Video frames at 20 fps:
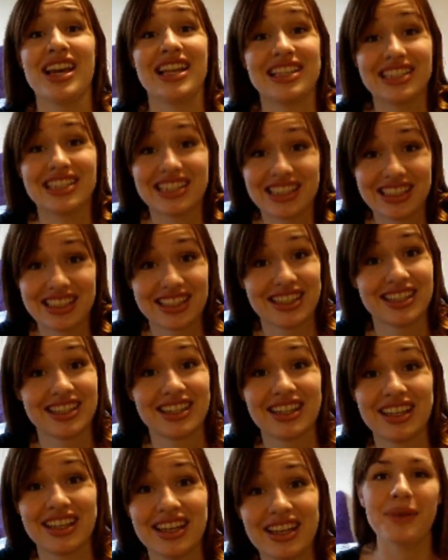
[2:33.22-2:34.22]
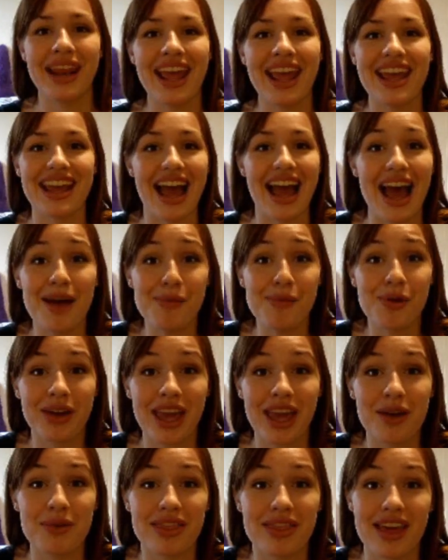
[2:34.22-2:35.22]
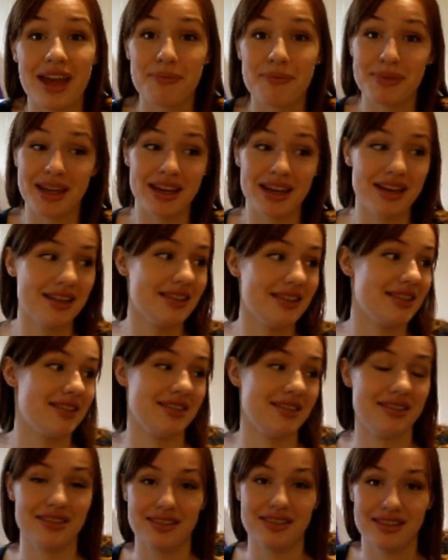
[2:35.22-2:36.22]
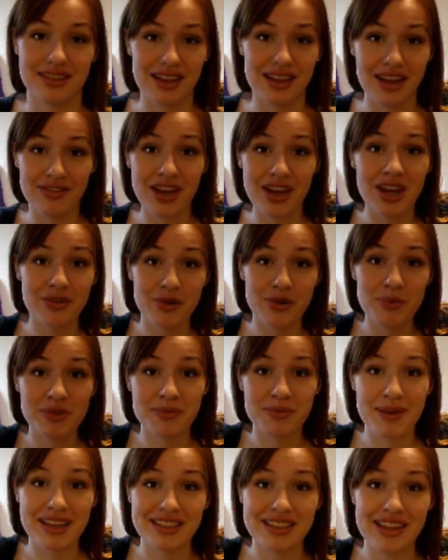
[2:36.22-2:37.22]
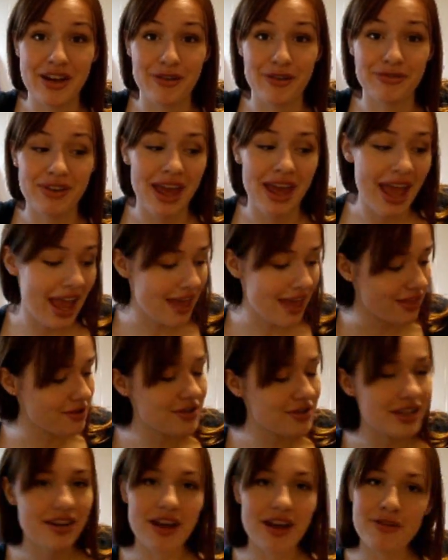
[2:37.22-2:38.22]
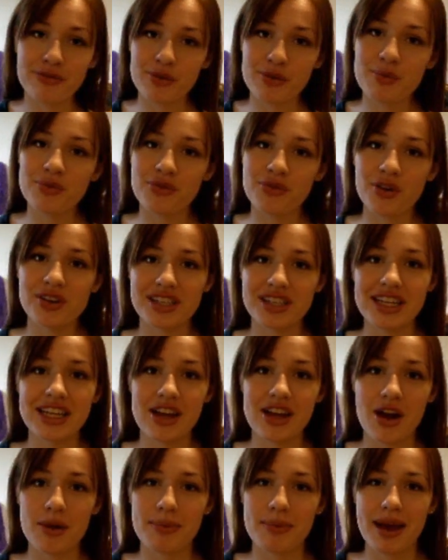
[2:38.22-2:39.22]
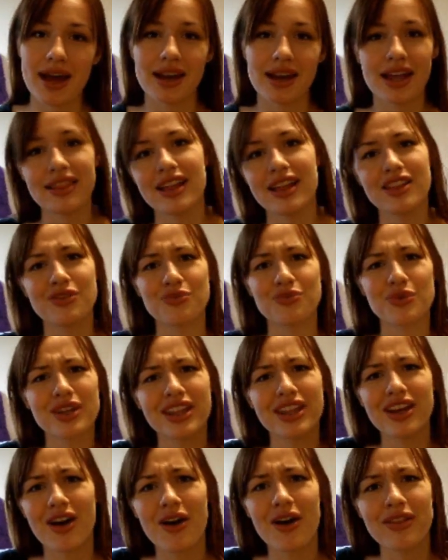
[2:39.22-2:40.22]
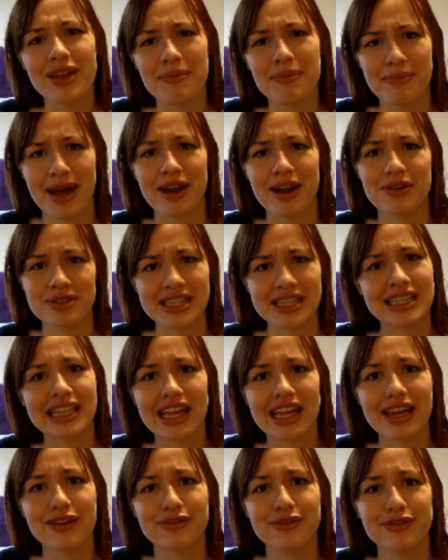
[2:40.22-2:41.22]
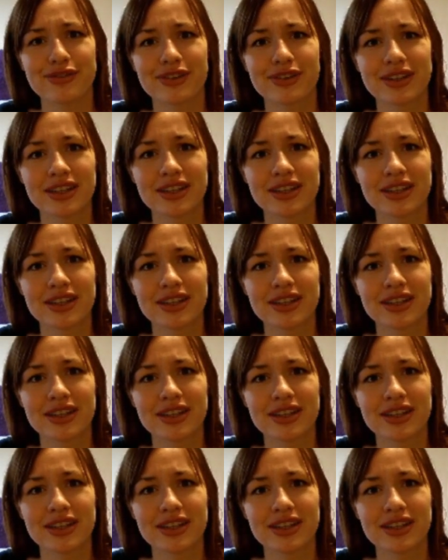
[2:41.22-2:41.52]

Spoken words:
Shit. But hey, I'm okay with that because I've got a room to myself and there's enough room for a DDR pad, and that's really all that matters in life.